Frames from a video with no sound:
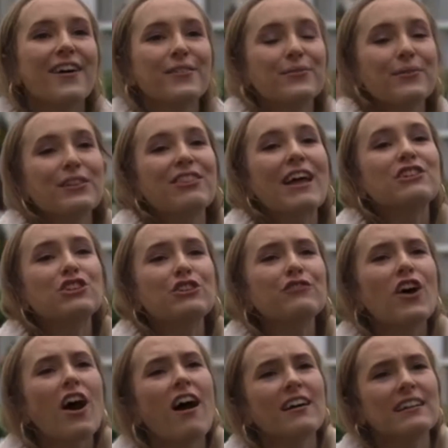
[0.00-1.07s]
well, thank you for
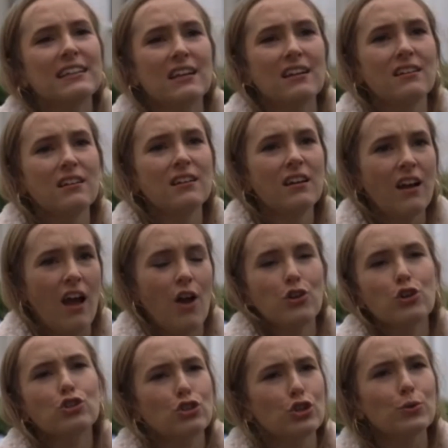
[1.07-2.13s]
asking. I could
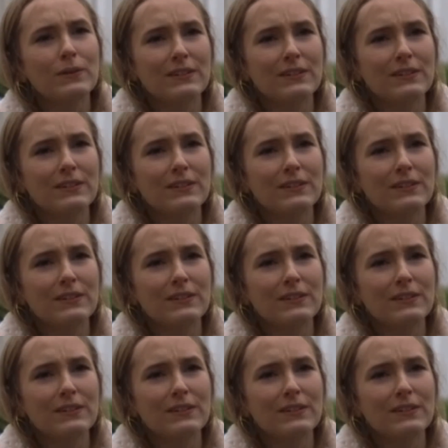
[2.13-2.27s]
do with a